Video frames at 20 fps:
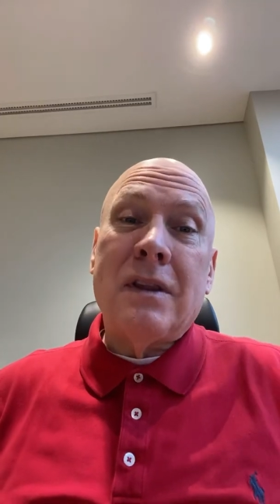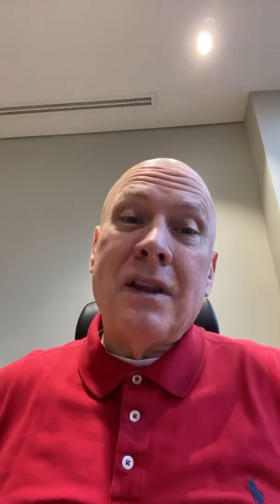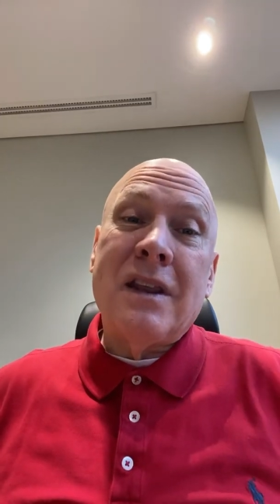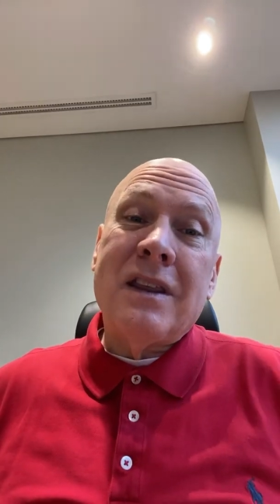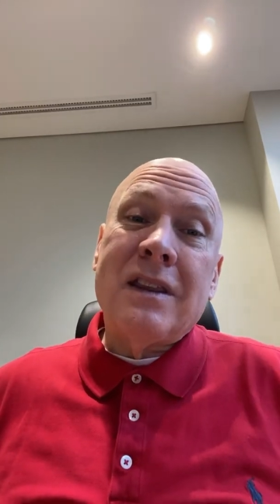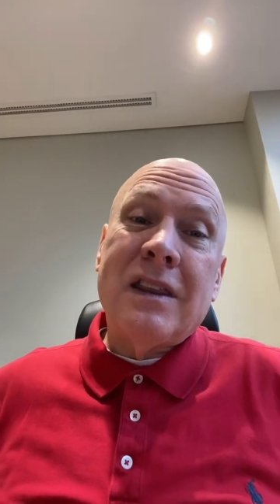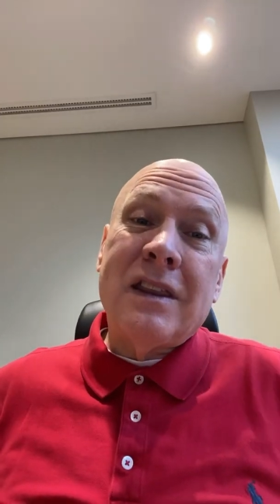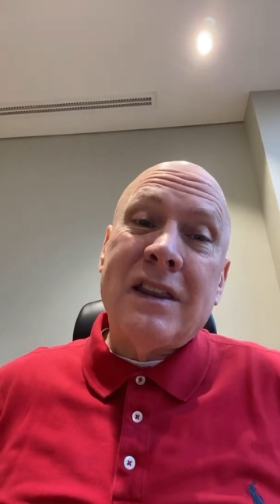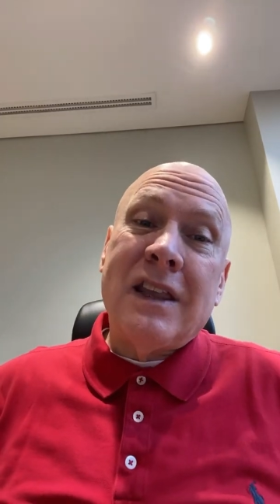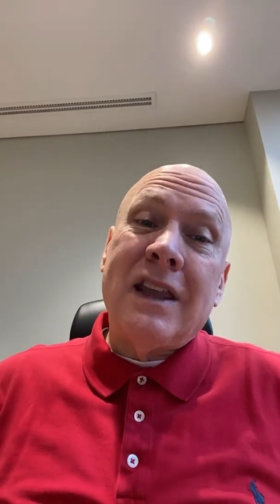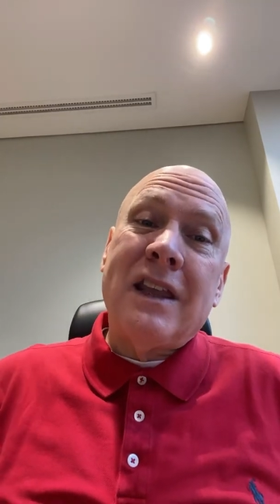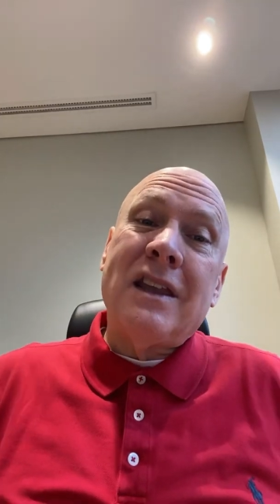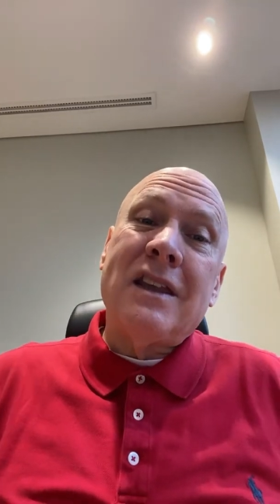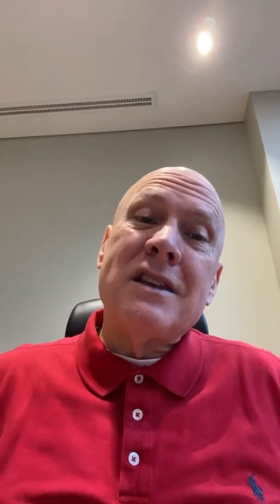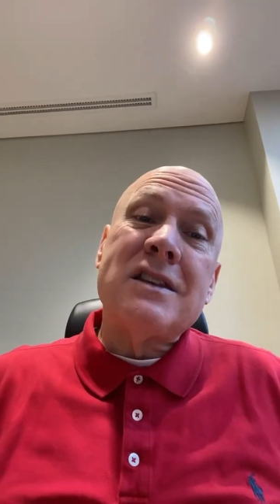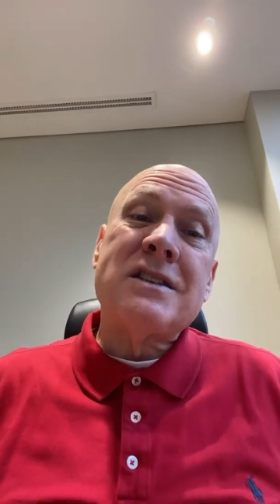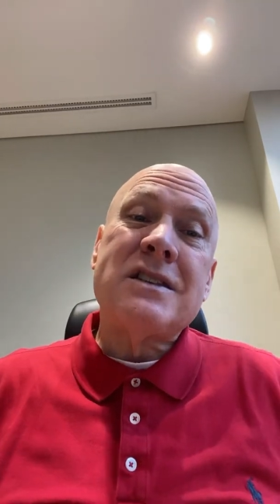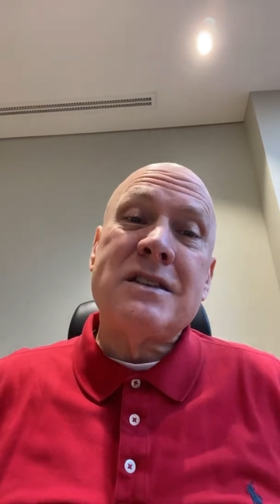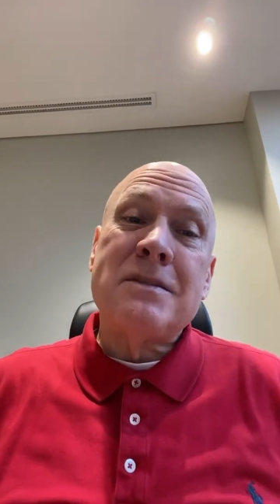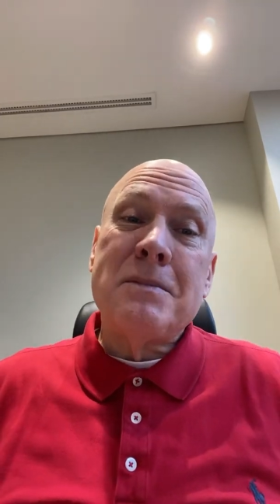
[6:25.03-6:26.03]
the thing
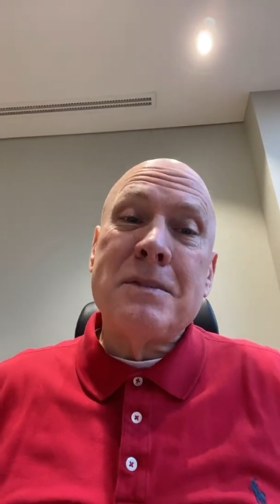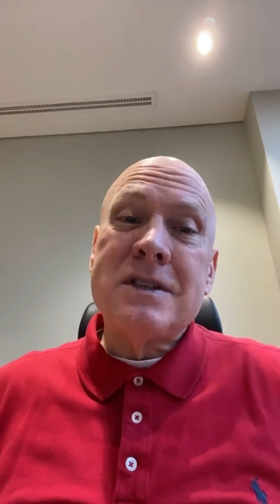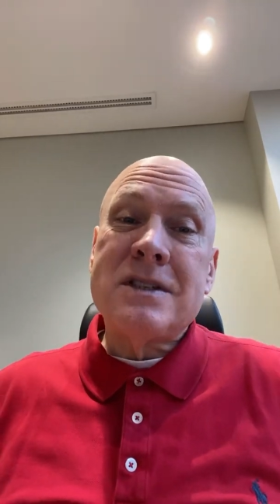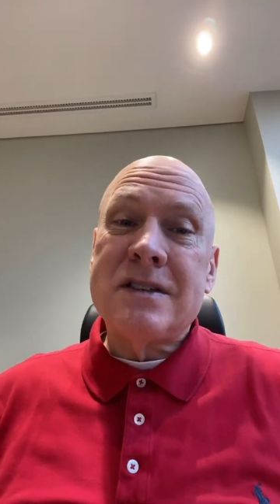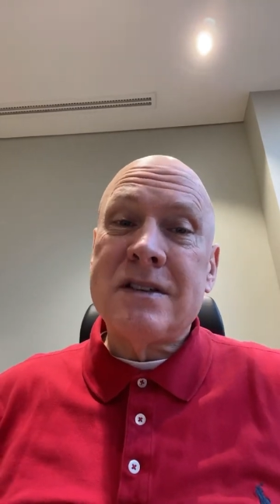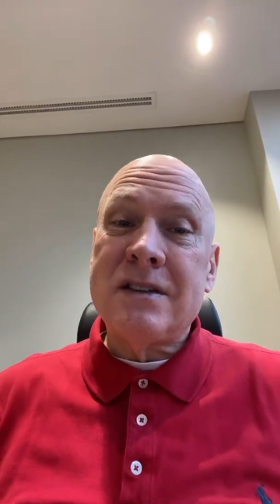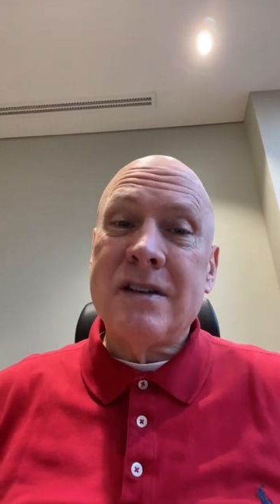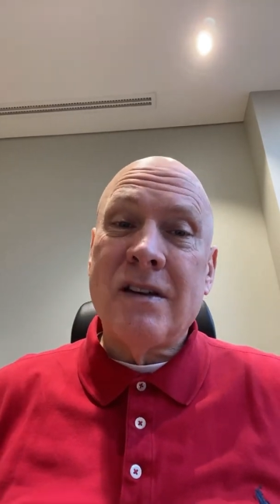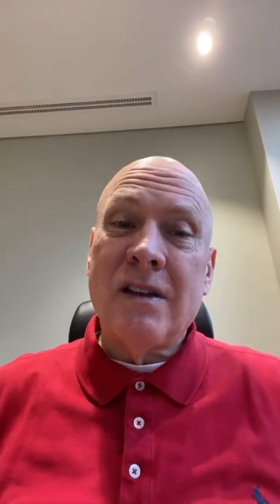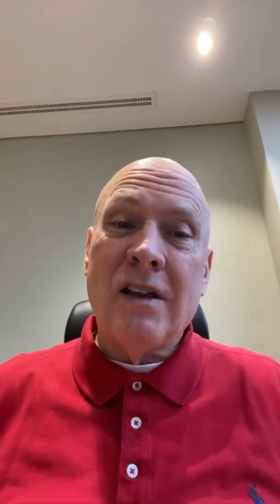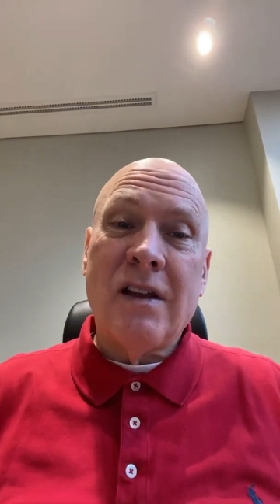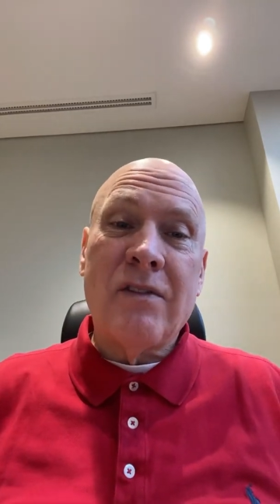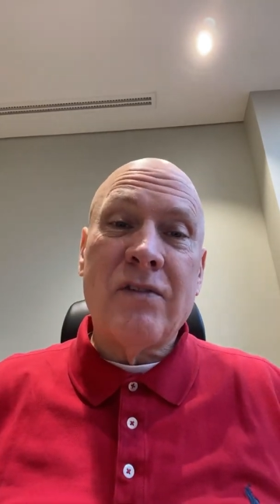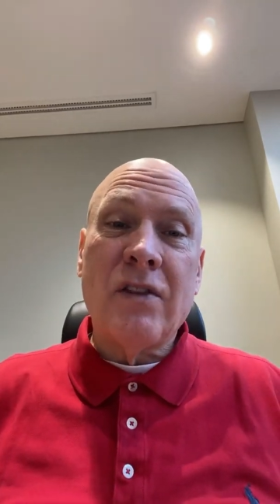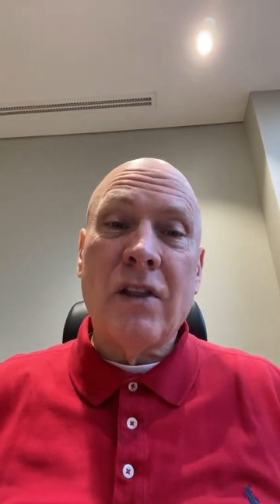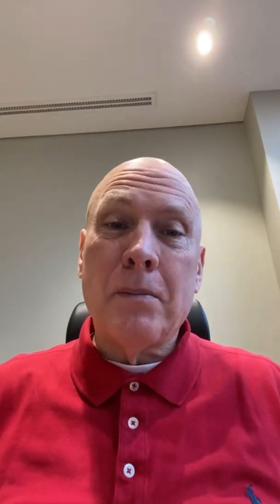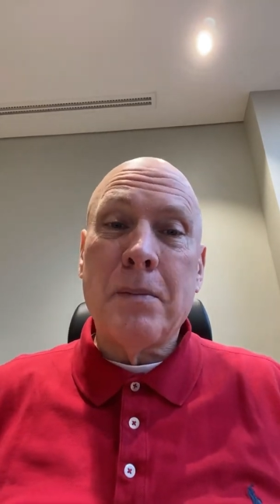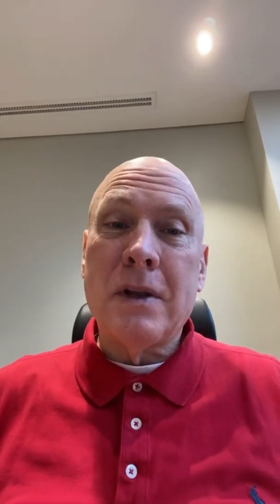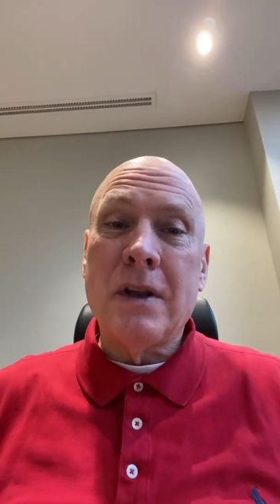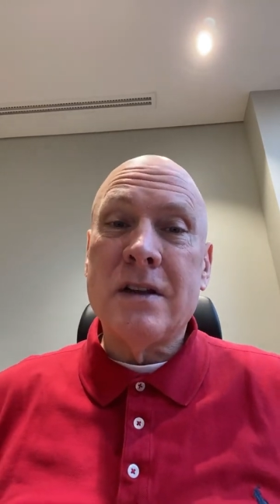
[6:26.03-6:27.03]
is, Miss
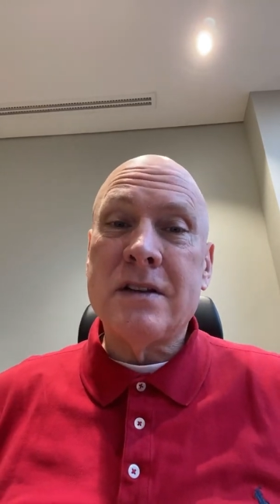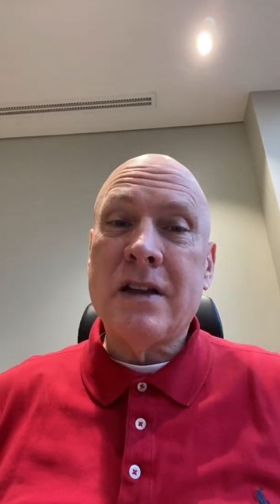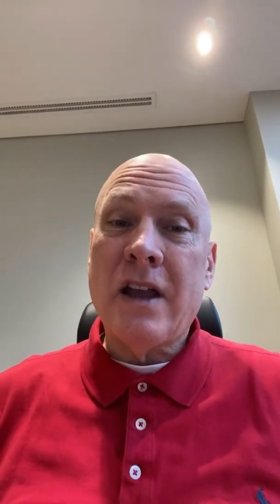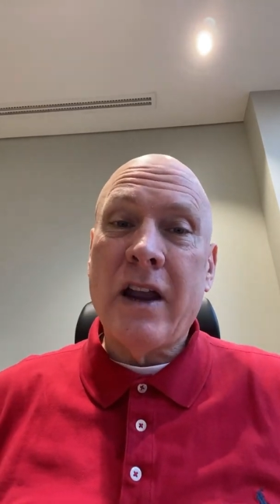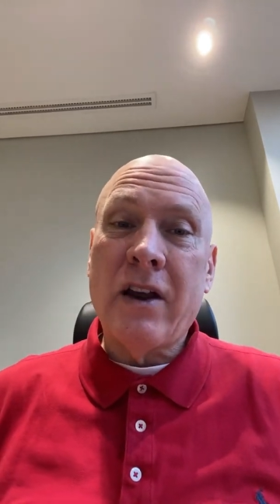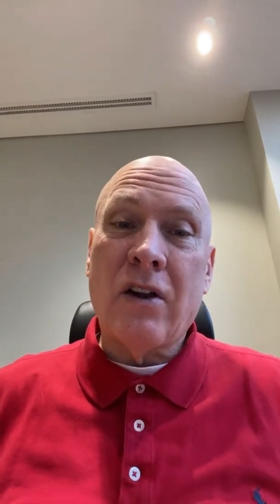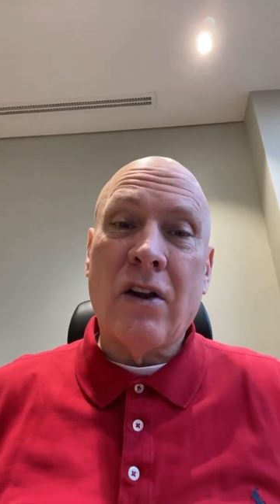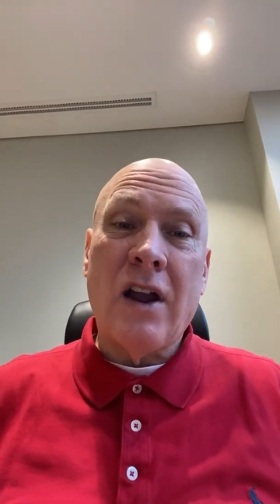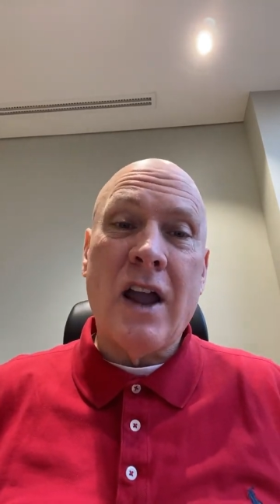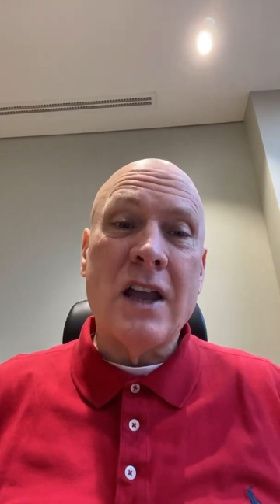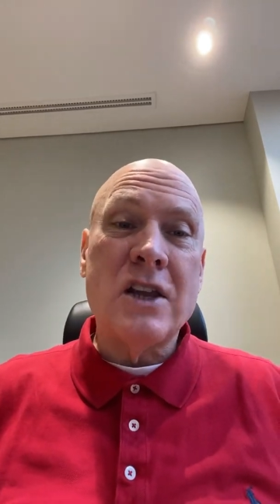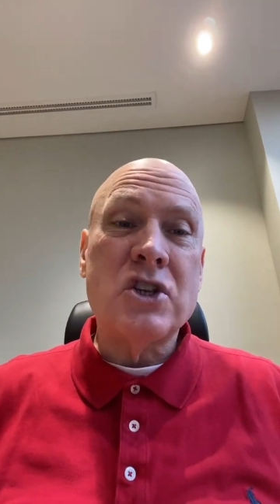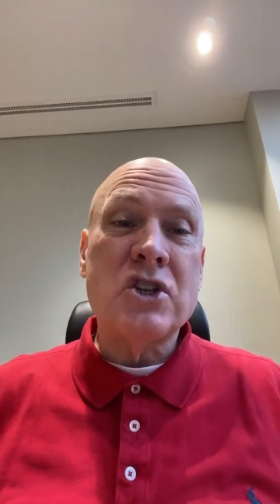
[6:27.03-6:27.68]
Filipina Tiger,